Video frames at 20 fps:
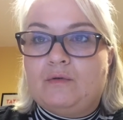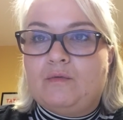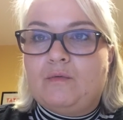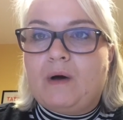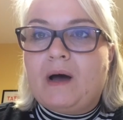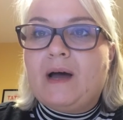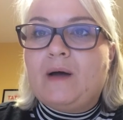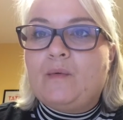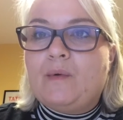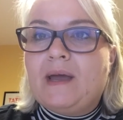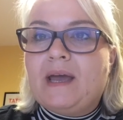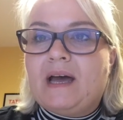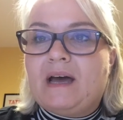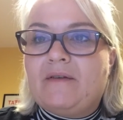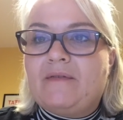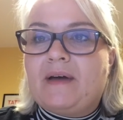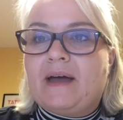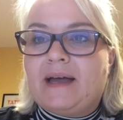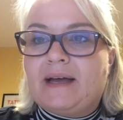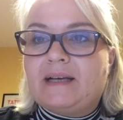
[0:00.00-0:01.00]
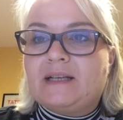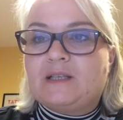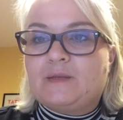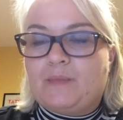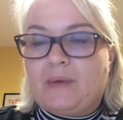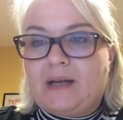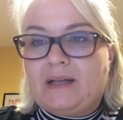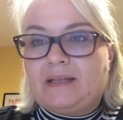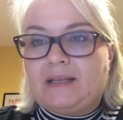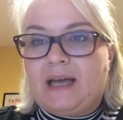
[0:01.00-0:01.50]
why we have
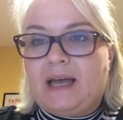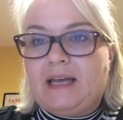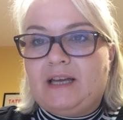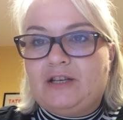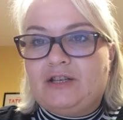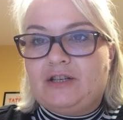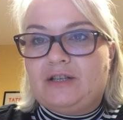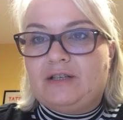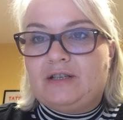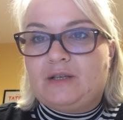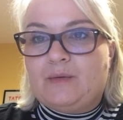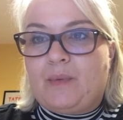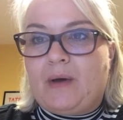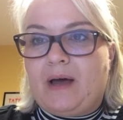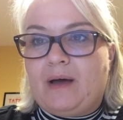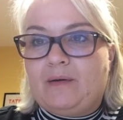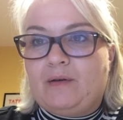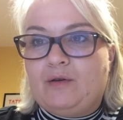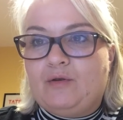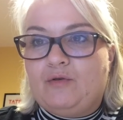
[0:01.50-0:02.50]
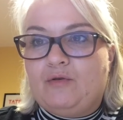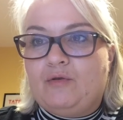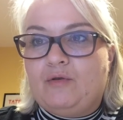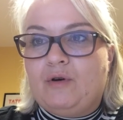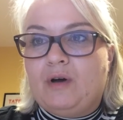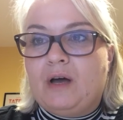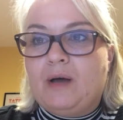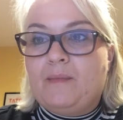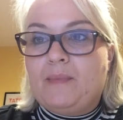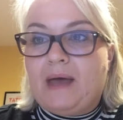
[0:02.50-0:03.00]
expectations about your
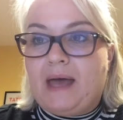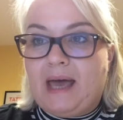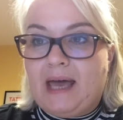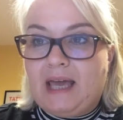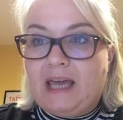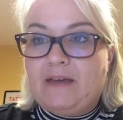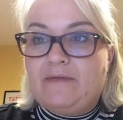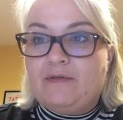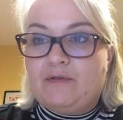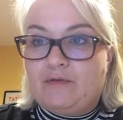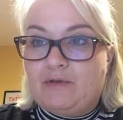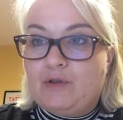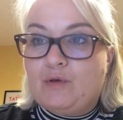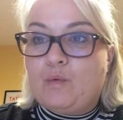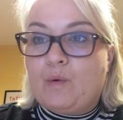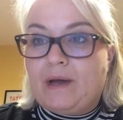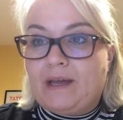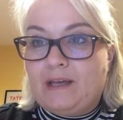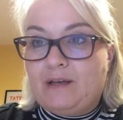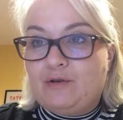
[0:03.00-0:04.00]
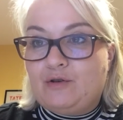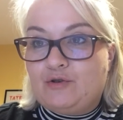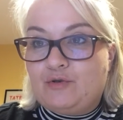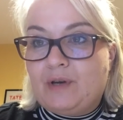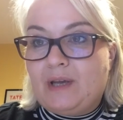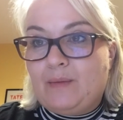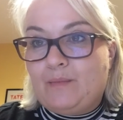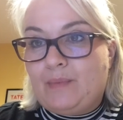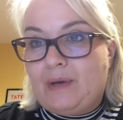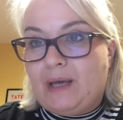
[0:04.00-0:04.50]
behaviour and the way you
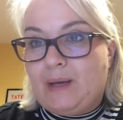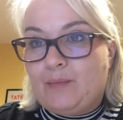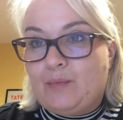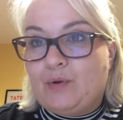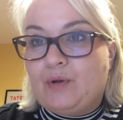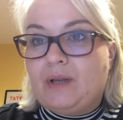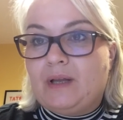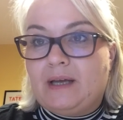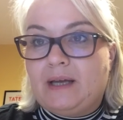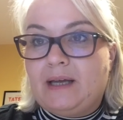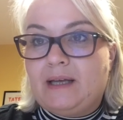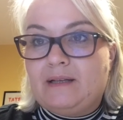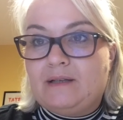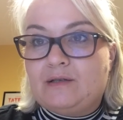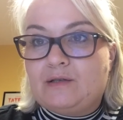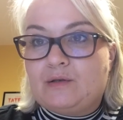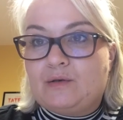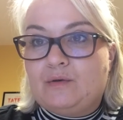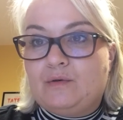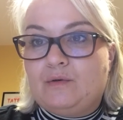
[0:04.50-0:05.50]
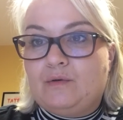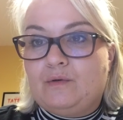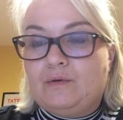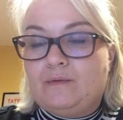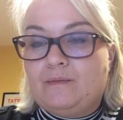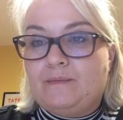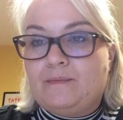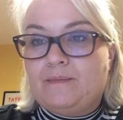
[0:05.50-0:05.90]
treat people in school.